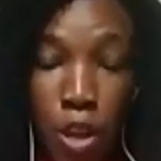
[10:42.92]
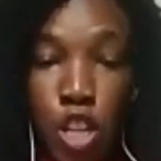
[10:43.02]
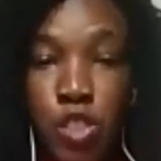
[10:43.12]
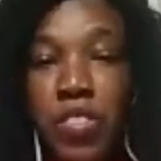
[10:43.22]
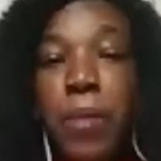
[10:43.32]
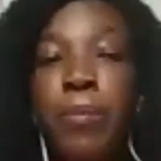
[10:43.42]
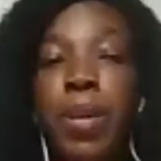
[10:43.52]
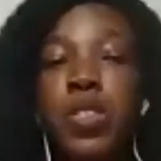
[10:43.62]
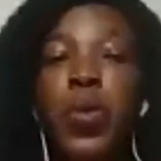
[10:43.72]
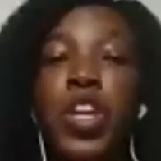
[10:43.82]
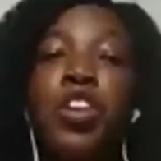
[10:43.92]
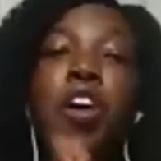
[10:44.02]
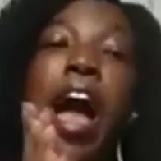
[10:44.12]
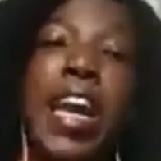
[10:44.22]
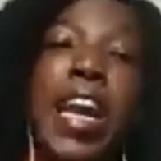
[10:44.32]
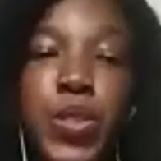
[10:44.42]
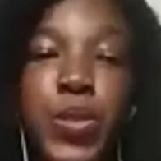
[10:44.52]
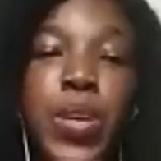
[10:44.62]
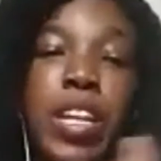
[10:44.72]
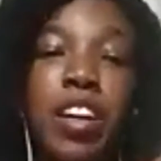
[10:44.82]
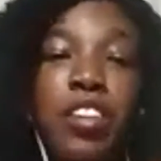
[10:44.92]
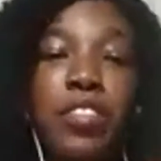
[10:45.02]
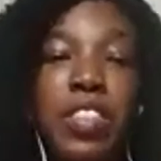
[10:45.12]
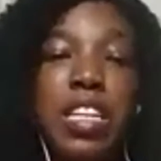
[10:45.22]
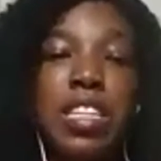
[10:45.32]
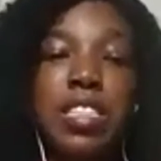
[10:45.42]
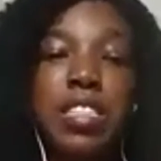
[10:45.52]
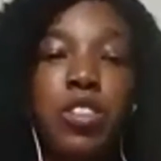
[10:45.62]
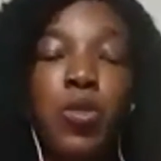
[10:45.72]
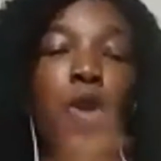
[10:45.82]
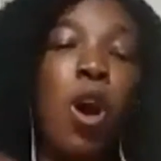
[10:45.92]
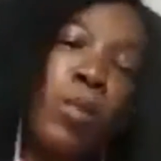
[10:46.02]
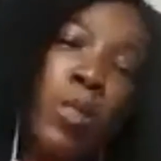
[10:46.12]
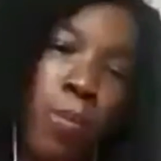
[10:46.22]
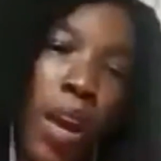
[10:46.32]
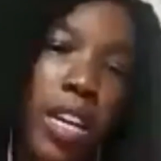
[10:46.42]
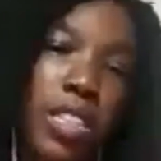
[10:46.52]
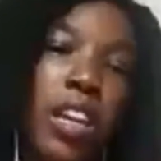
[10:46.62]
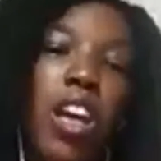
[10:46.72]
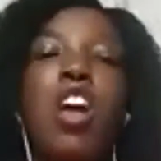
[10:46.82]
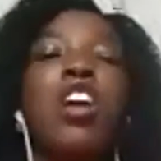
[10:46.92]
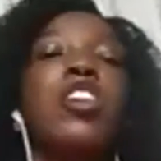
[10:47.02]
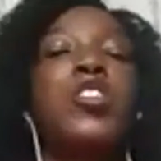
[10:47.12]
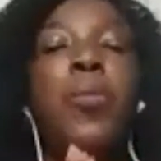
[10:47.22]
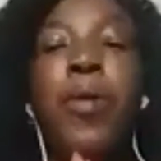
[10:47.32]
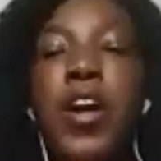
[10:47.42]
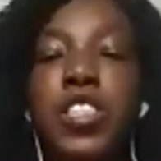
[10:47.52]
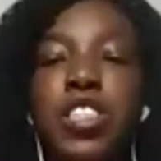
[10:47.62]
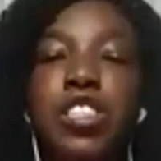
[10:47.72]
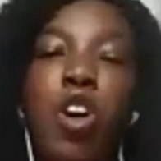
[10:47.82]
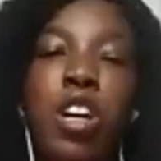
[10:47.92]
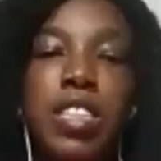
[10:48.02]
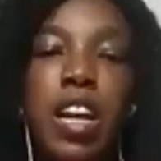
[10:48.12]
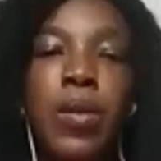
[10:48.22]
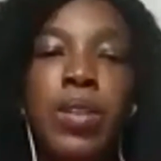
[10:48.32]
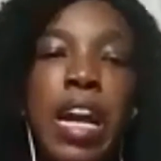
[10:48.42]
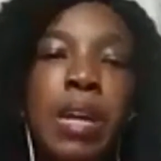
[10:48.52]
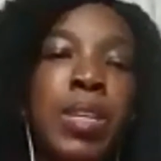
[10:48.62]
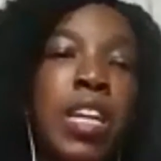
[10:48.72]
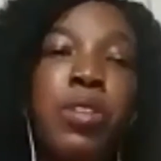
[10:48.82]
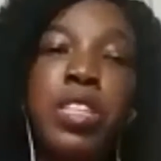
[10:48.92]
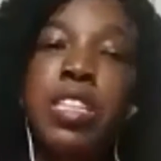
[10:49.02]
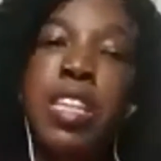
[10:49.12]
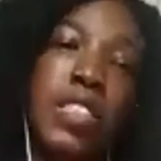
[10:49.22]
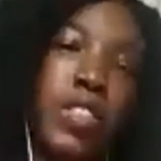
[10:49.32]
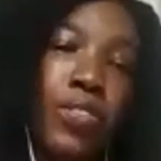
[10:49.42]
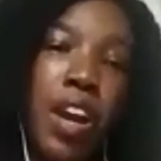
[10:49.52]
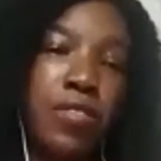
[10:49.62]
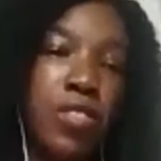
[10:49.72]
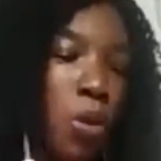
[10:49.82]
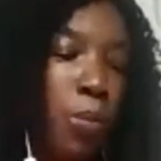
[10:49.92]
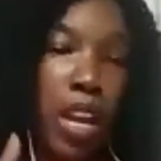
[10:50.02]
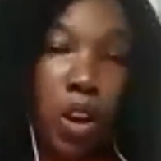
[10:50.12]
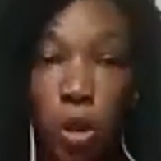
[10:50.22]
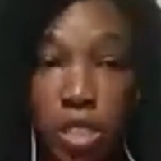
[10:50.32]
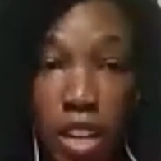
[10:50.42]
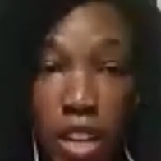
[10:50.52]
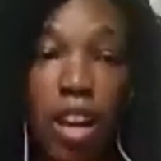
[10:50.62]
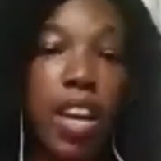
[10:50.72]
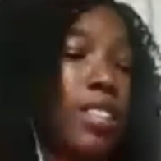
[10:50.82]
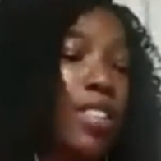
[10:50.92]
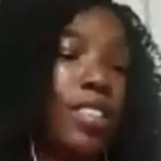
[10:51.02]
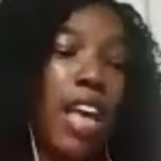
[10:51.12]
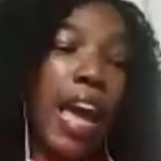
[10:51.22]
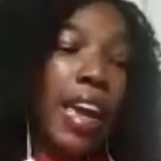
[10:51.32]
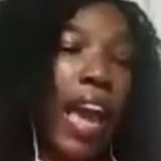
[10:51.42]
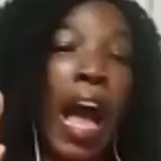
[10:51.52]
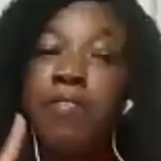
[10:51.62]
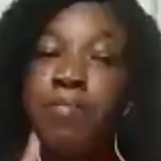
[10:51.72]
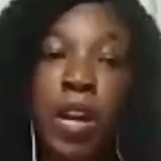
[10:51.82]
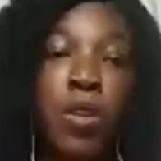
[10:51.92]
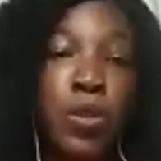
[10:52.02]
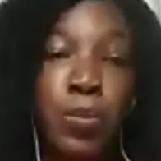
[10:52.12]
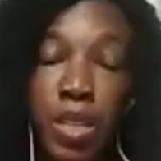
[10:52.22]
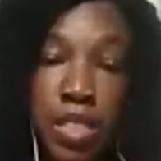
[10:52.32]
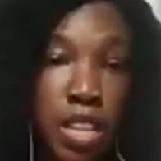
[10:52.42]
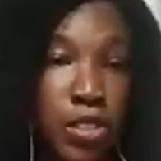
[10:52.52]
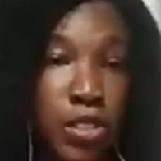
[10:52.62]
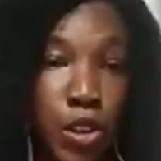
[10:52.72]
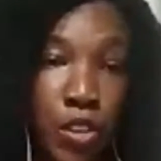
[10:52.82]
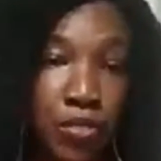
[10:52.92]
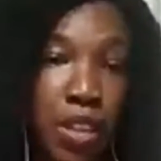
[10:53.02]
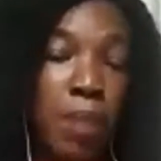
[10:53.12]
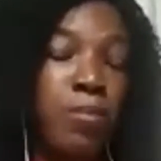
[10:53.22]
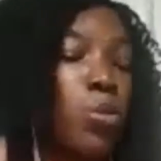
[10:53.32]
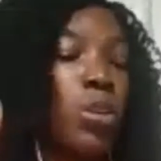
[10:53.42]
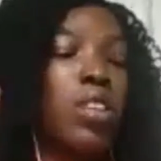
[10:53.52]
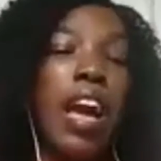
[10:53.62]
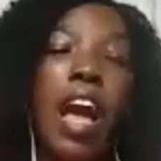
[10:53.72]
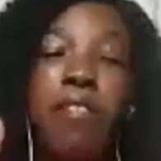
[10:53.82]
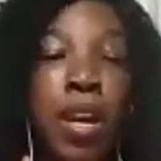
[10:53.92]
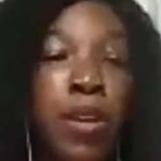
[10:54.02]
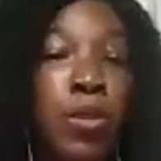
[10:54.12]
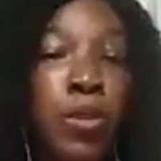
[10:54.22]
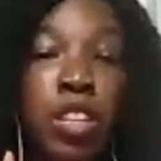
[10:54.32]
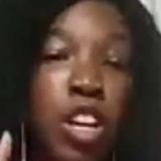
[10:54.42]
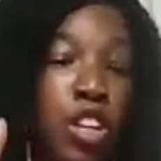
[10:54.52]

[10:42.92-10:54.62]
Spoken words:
So that means when you're idle, a lot of things, come to mind. So prior to the lockdown, I run a 9 to 5 job. I coach clients. I have my own personal stuff that I'm doing. I have my own,